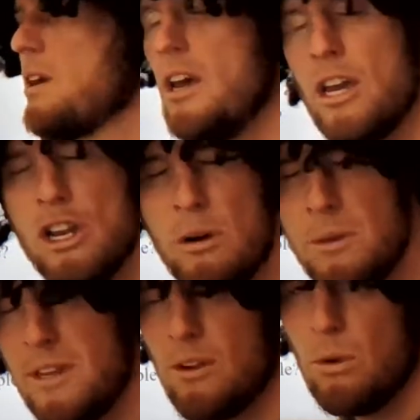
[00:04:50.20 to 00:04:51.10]
me. You'd hear me
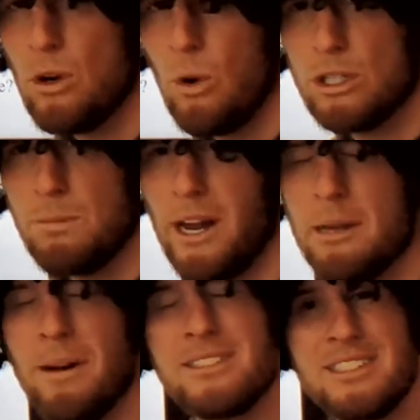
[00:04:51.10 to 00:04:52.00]
say the word corresponding
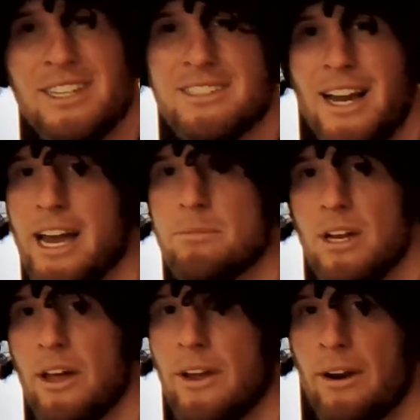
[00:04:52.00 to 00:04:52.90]
about 6 times
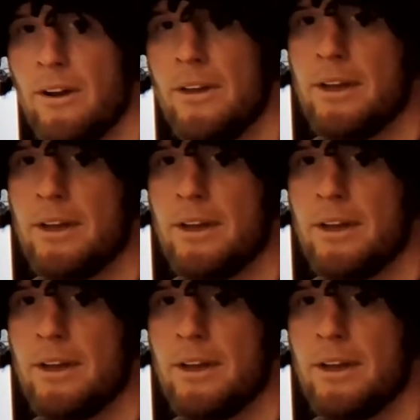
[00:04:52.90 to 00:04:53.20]
on there.